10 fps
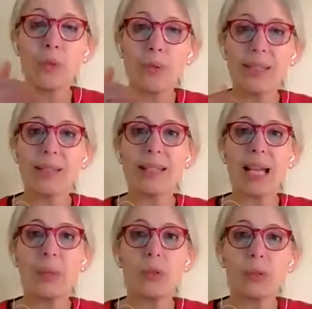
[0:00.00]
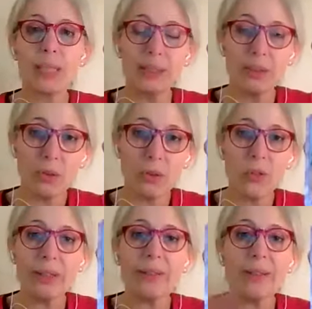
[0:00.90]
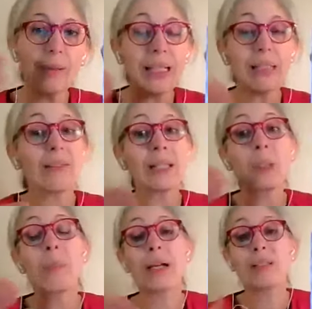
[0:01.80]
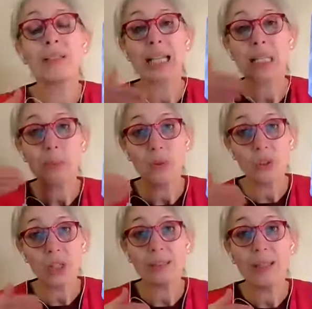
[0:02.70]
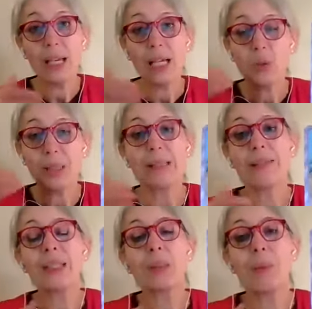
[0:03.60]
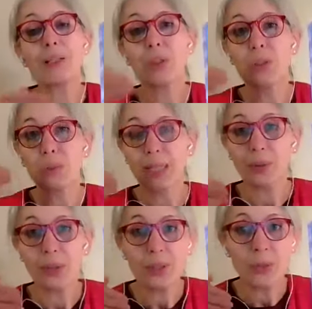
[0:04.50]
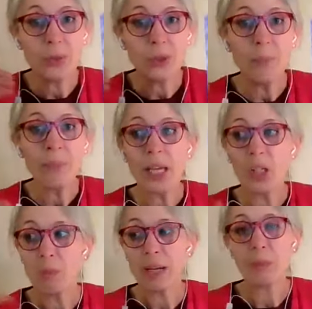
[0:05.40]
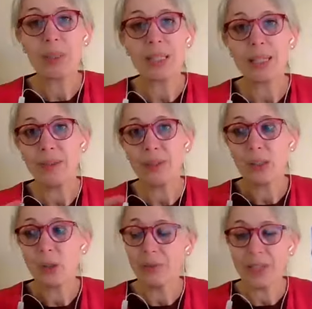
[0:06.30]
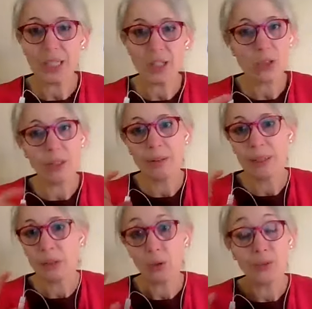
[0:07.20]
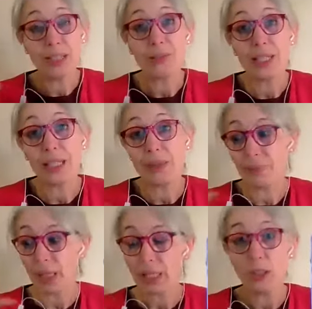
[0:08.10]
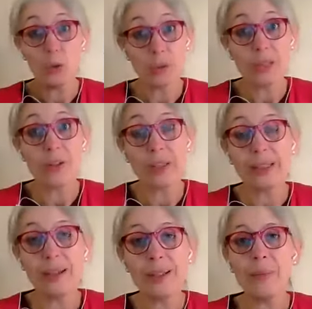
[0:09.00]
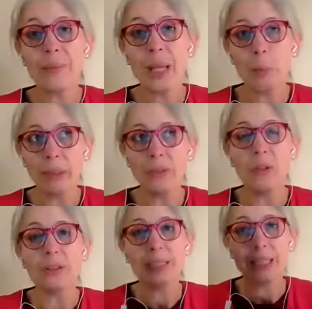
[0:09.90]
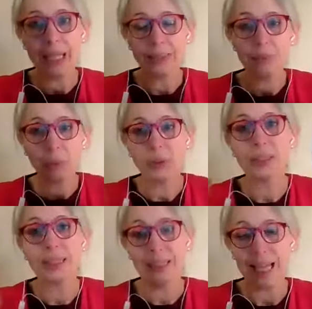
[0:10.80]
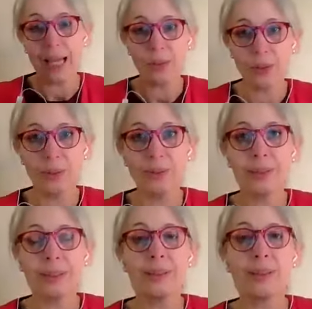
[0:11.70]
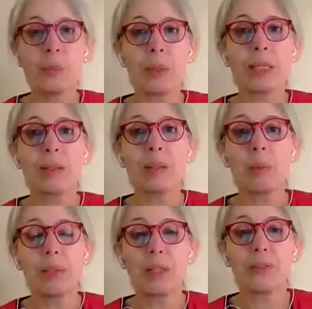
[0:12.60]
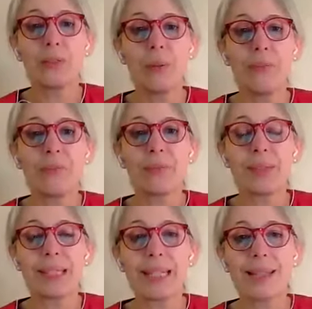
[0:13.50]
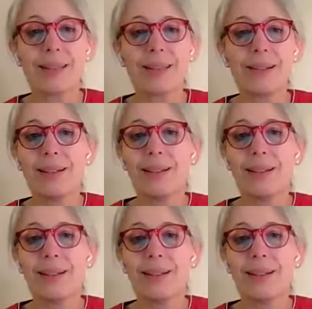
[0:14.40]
use this time to gather your strength, quietly think about the next project, quietly think about what you are going to do. You might be having a conversation in your very, very close circle, but not yet putting it out on the big platform. Okay, so